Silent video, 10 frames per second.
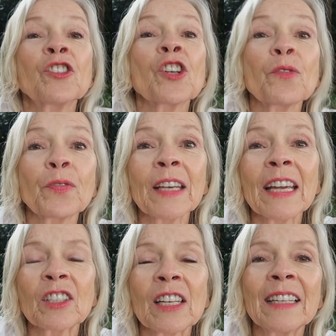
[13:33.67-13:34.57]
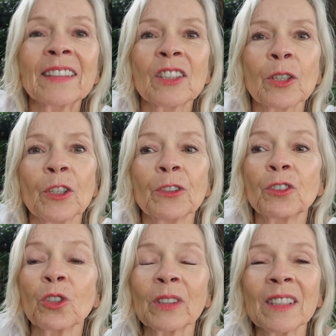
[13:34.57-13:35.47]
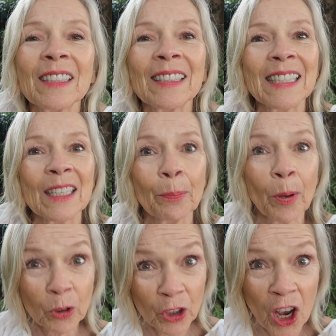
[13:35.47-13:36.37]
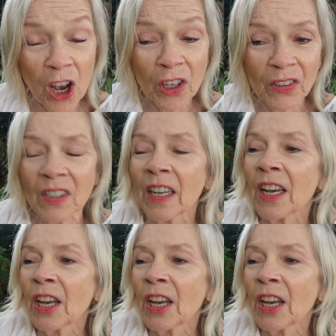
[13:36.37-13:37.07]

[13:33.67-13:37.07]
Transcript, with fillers: Don't forget to listen to Dogs and the City, the podcast,